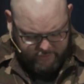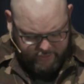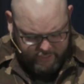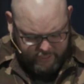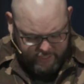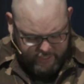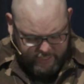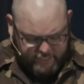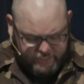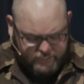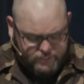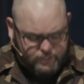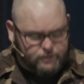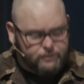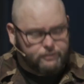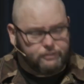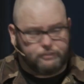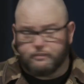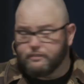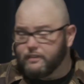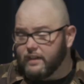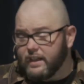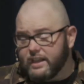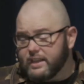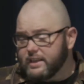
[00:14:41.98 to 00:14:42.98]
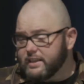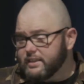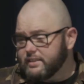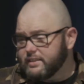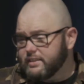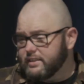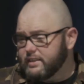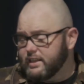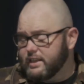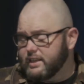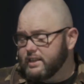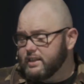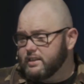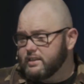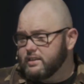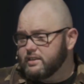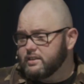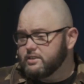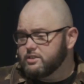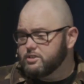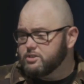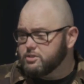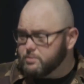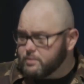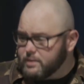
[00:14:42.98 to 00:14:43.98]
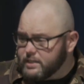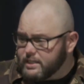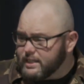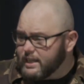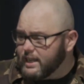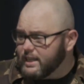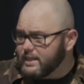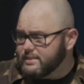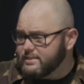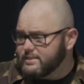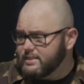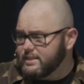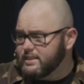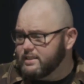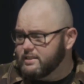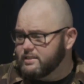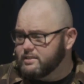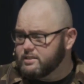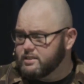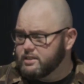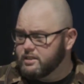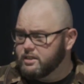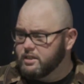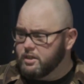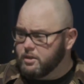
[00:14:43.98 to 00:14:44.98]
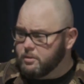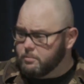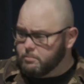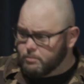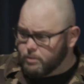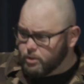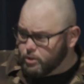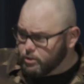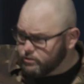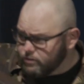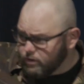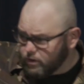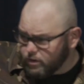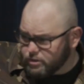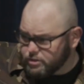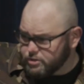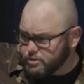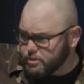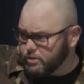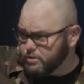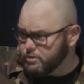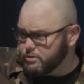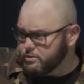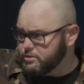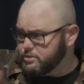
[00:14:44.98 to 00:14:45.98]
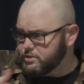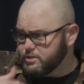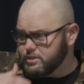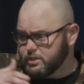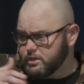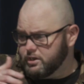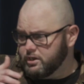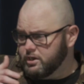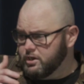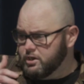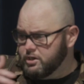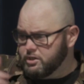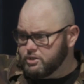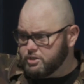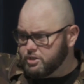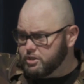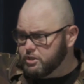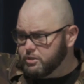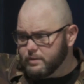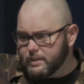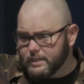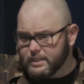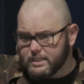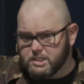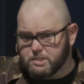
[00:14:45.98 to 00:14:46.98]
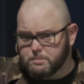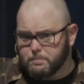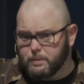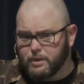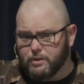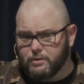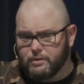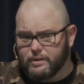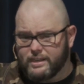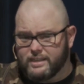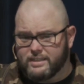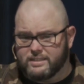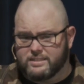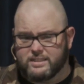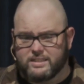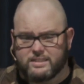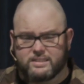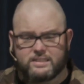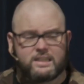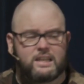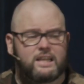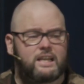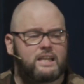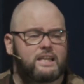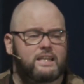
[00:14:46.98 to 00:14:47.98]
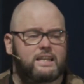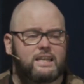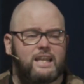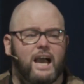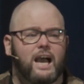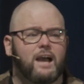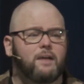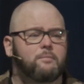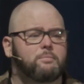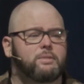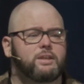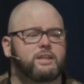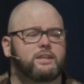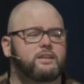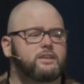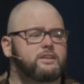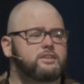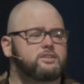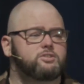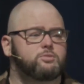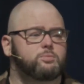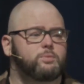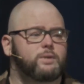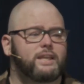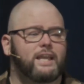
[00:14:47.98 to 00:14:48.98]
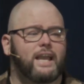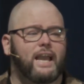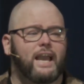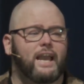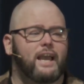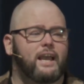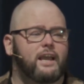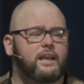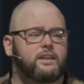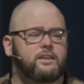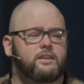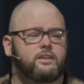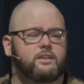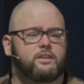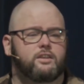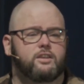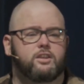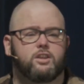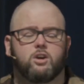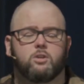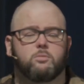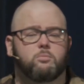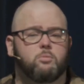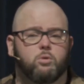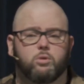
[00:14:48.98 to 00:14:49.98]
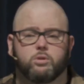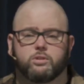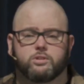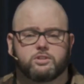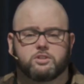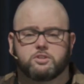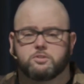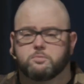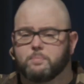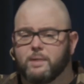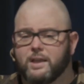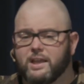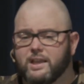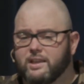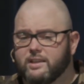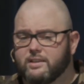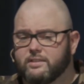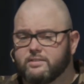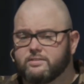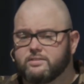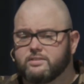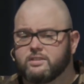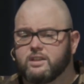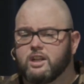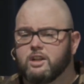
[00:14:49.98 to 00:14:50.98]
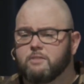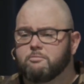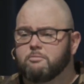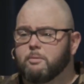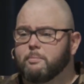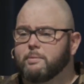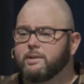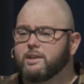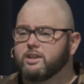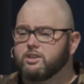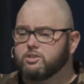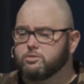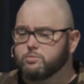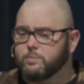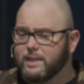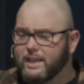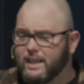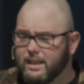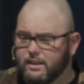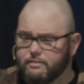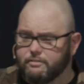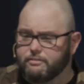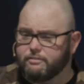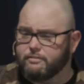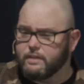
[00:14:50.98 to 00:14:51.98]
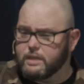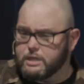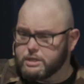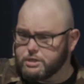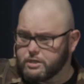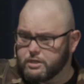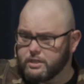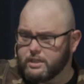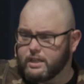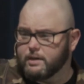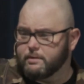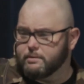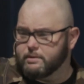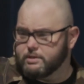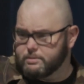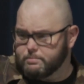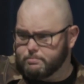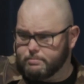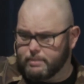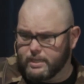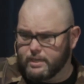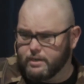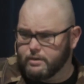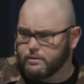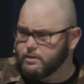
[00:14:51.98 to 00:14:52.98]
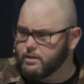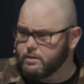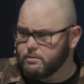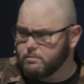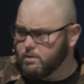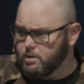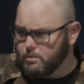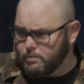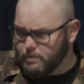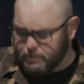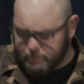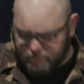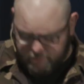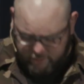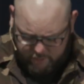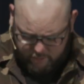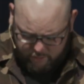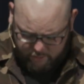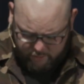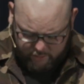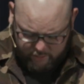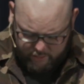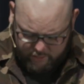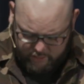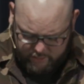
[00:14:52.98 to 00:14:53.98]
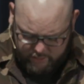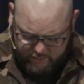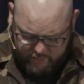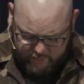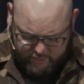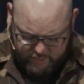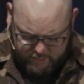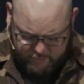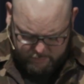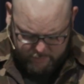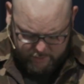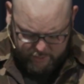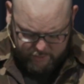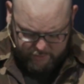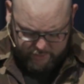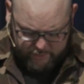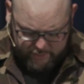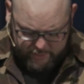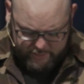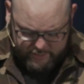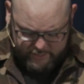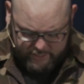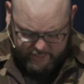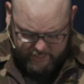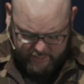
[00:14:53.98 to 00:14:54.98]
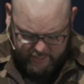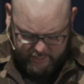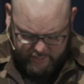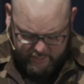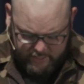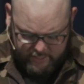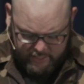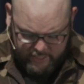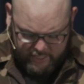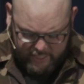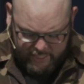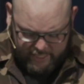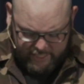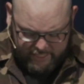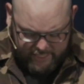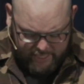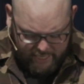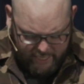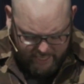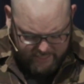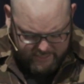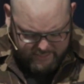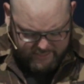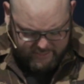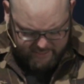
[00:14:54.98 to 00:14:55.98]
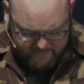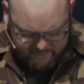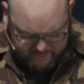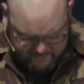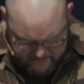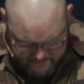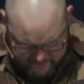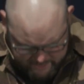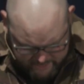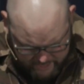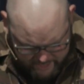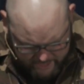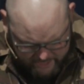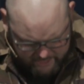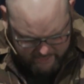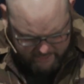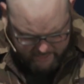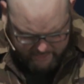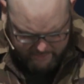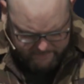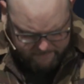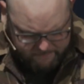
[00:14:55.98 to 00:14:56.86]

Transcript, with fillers: It took faith in 2018 to move our church to two experiences, not because we had no more space, but because we had vision that was bigger than what we were currently experiencing, and God sustained it.